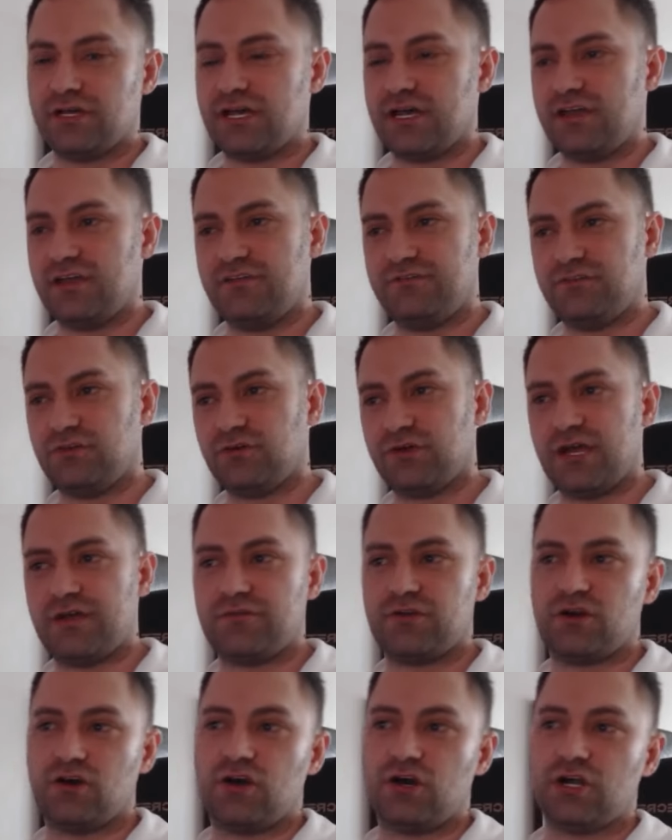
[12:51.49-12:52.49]
Uh, if you're
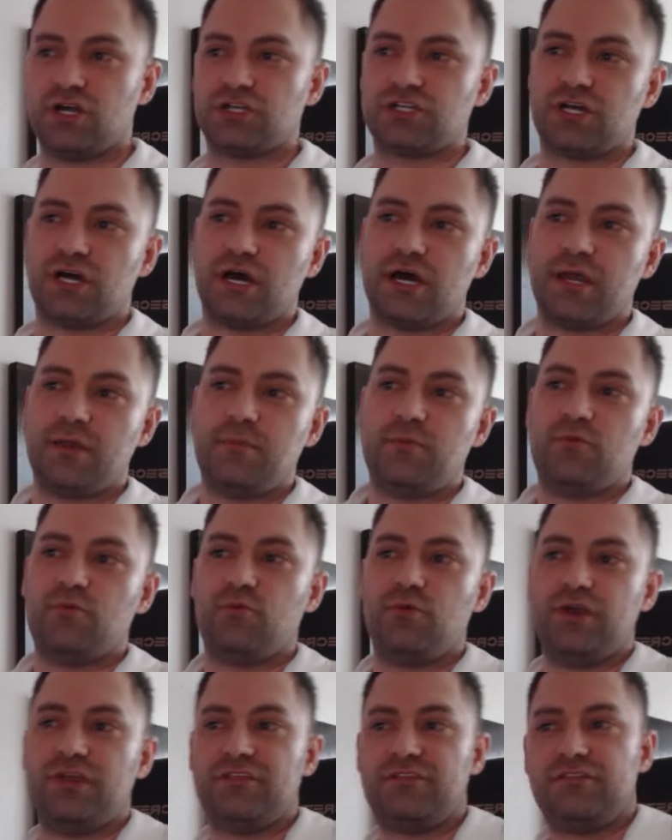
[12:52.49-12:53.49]
having a hard time
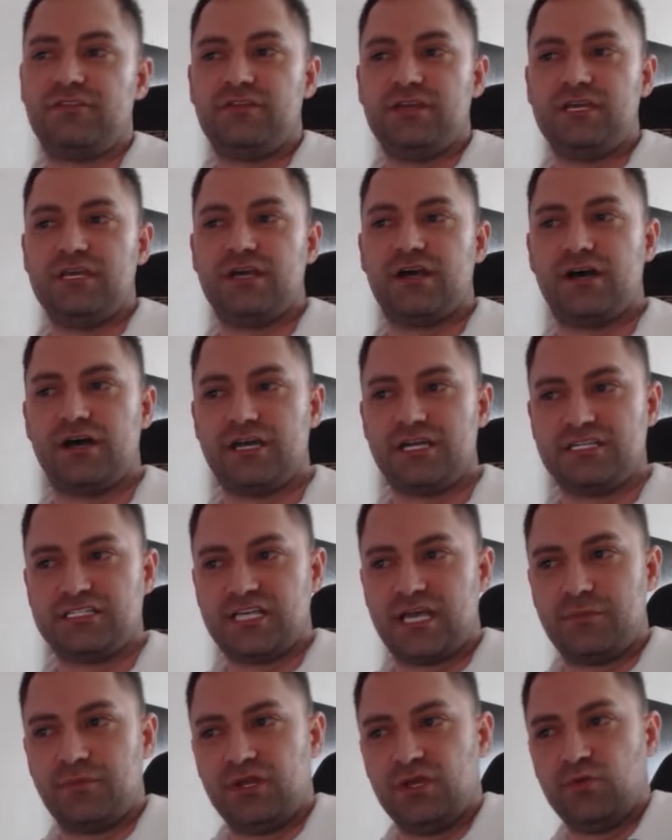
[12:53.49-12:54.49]
with the uh,
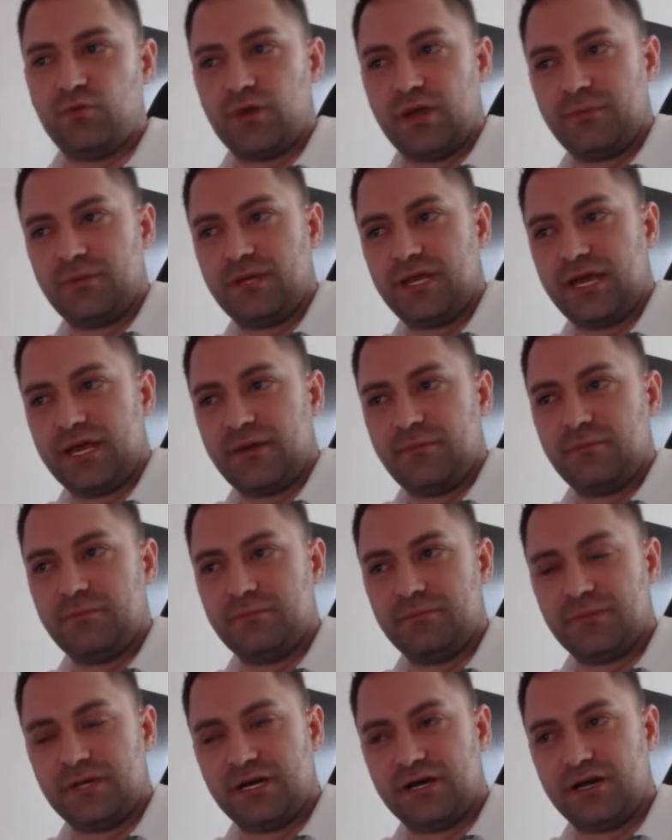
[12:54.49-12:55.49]
webcam
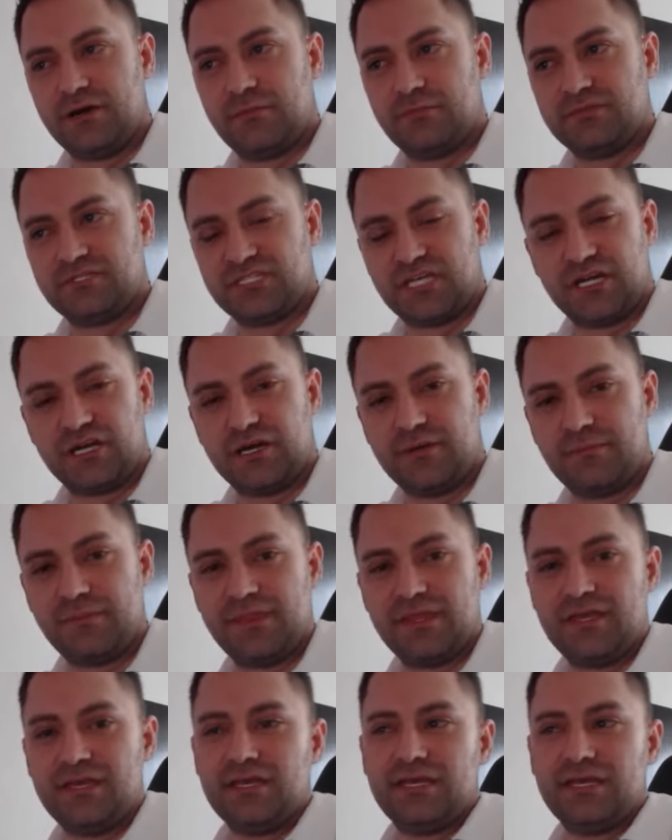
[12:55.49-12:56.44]
um, setup,